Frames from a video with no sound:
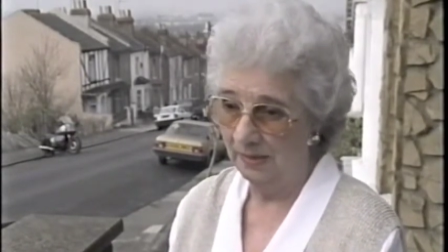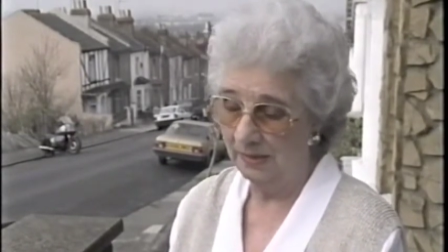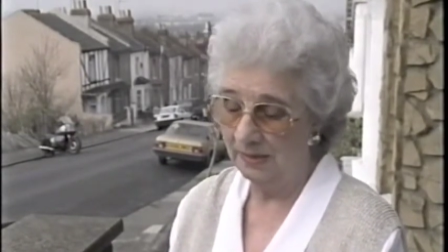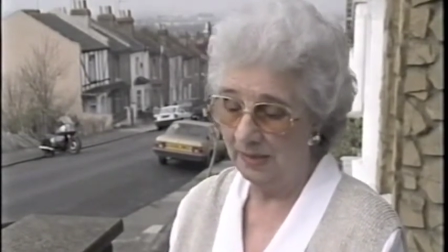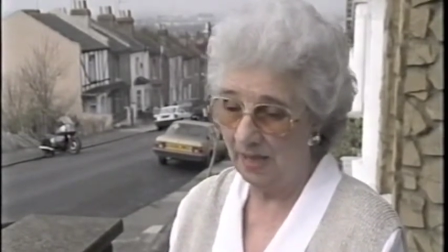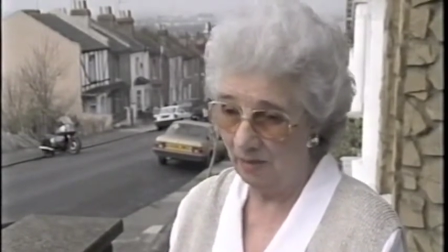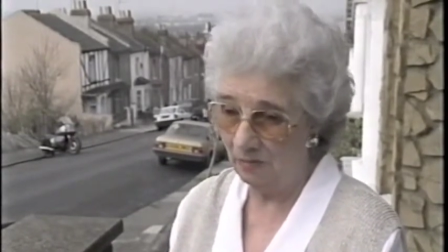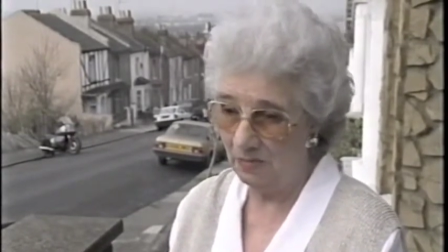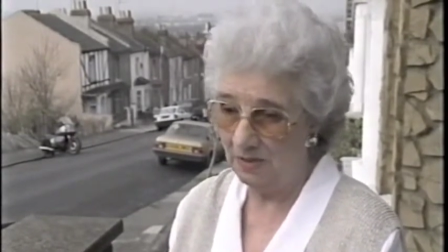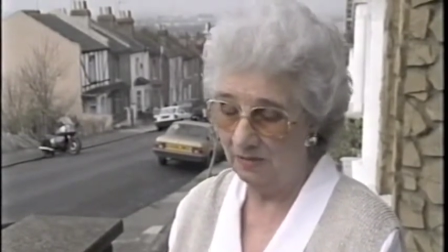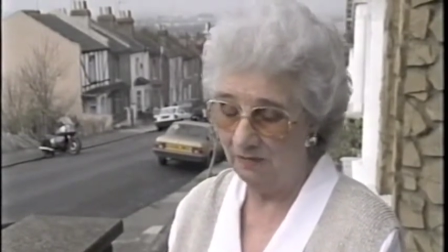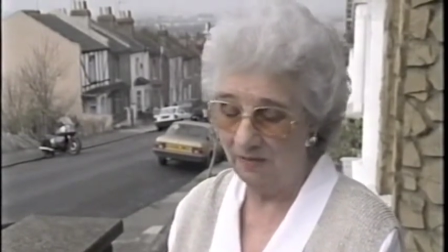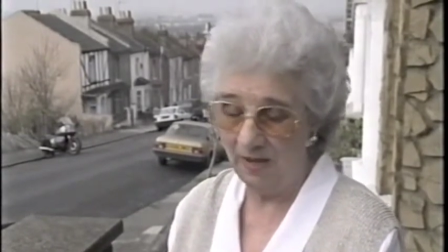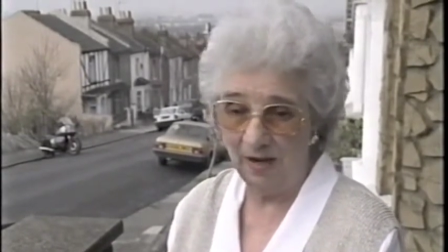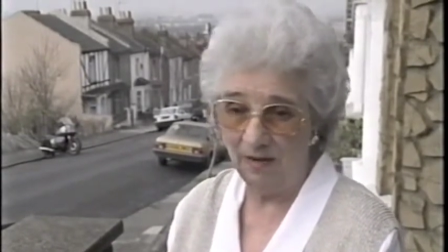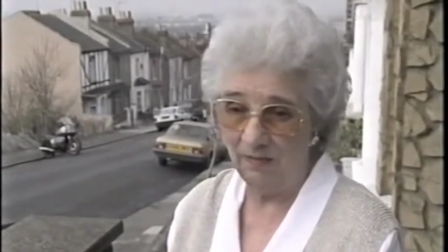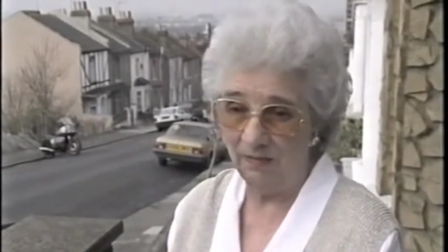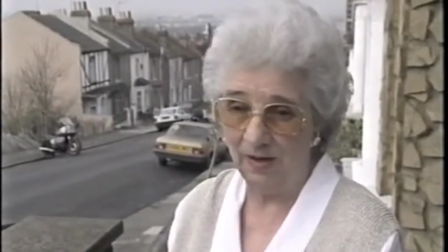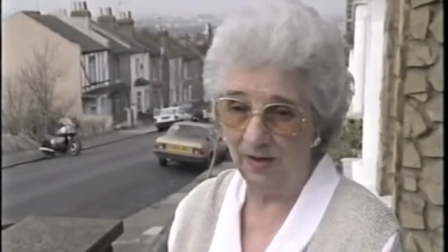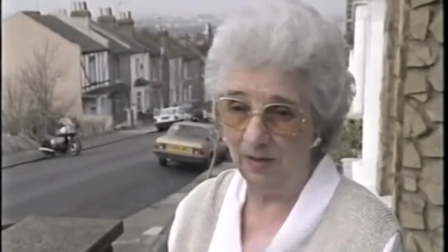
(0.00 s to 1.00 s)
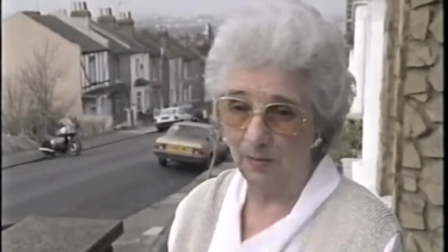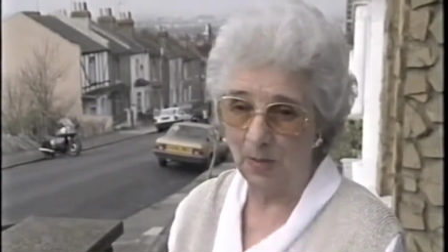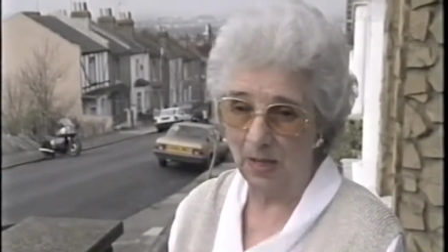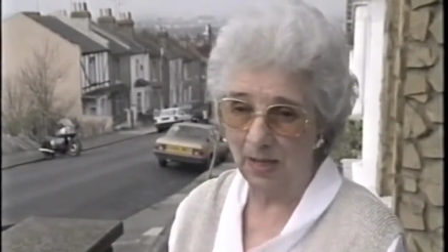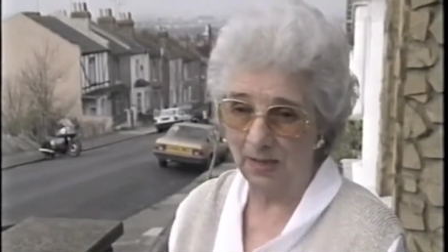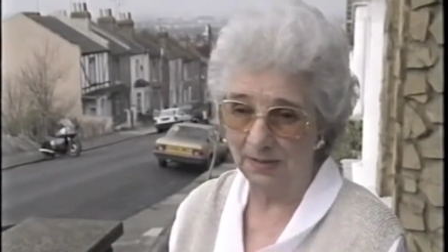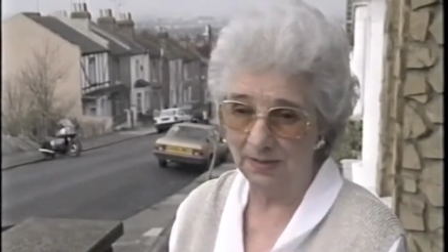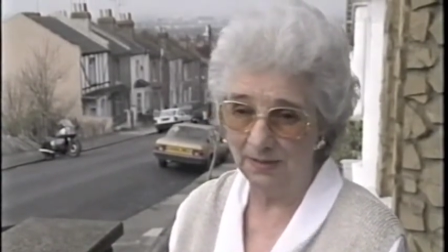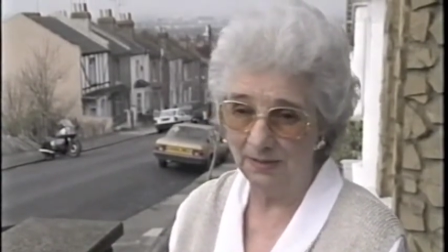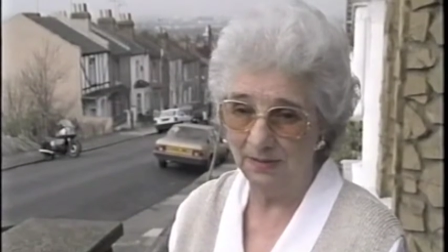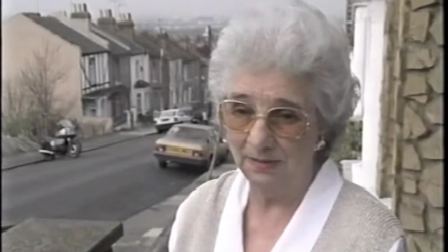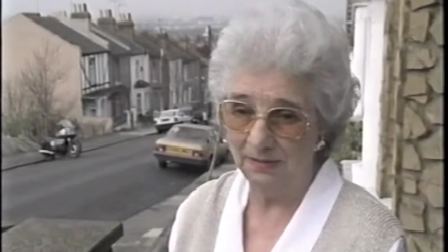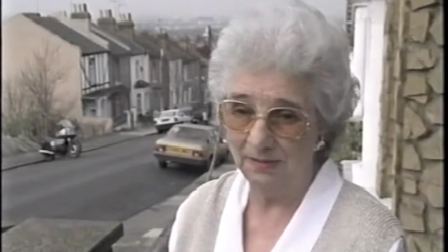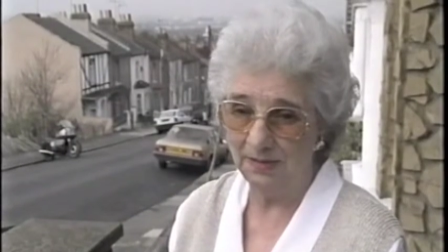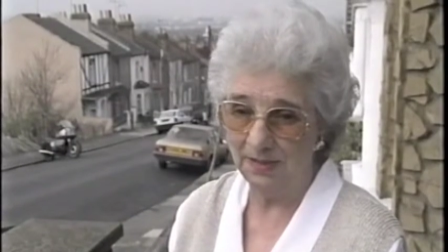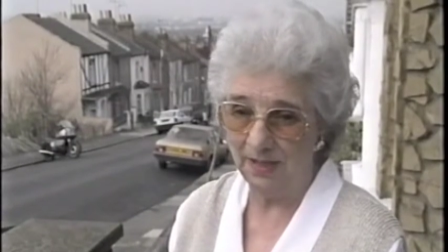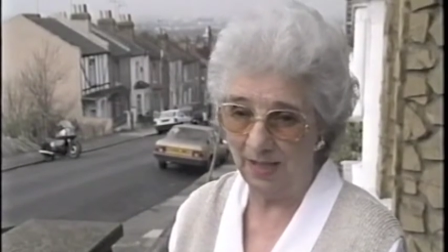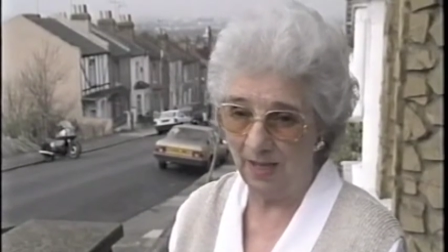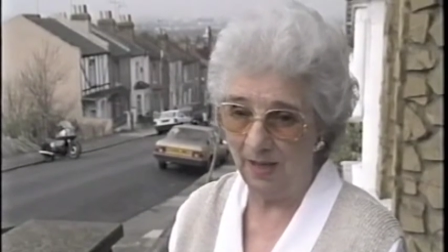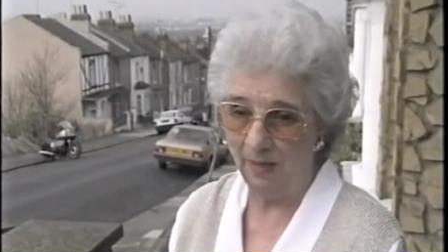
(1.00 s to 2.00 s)
That was a very, very bad
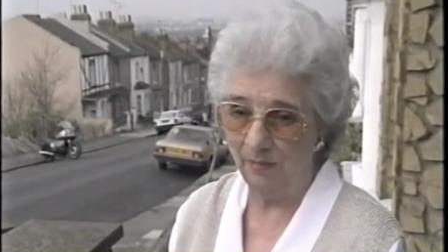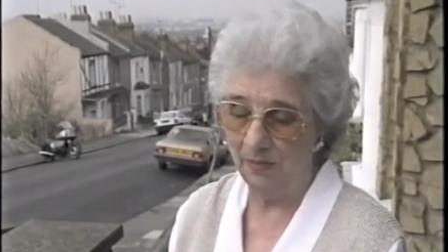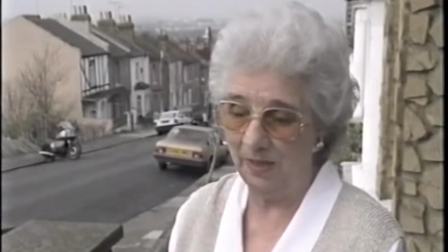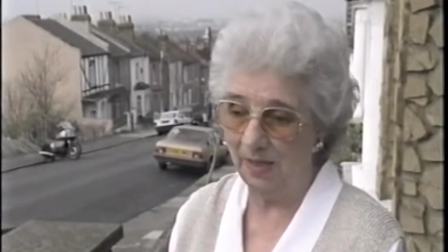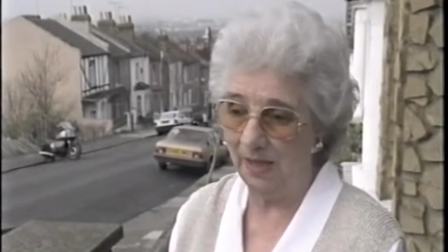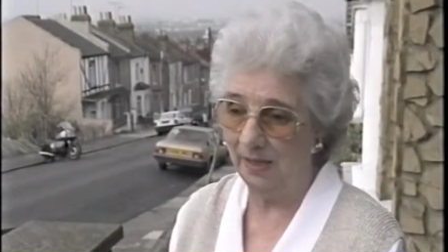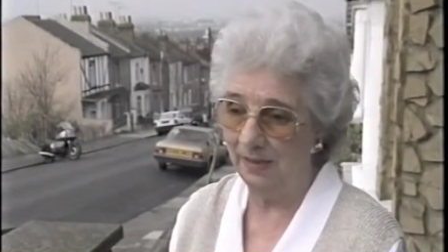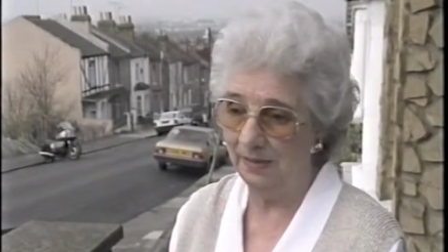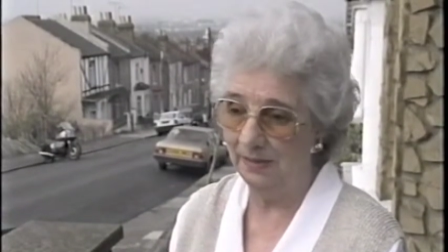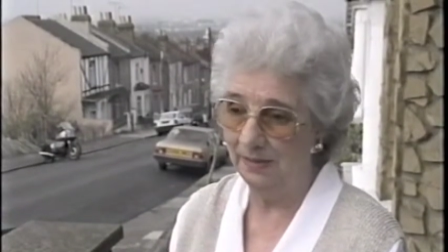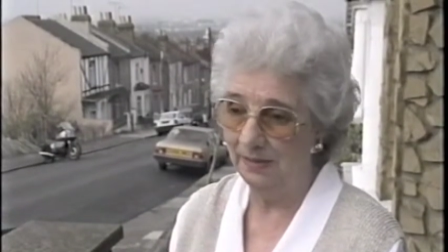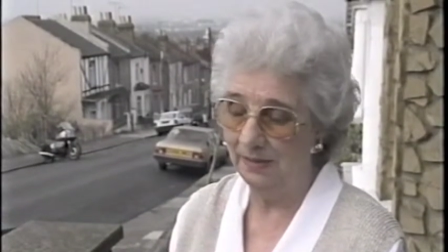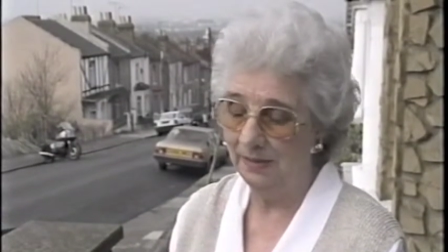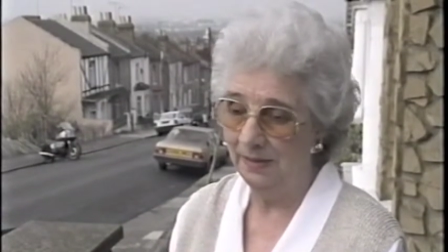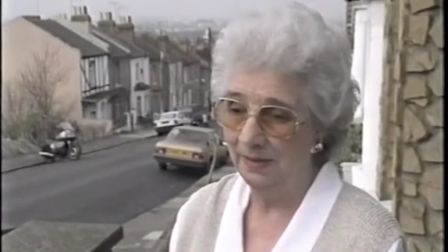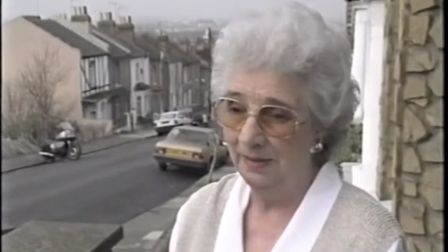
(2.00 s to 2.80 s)
time then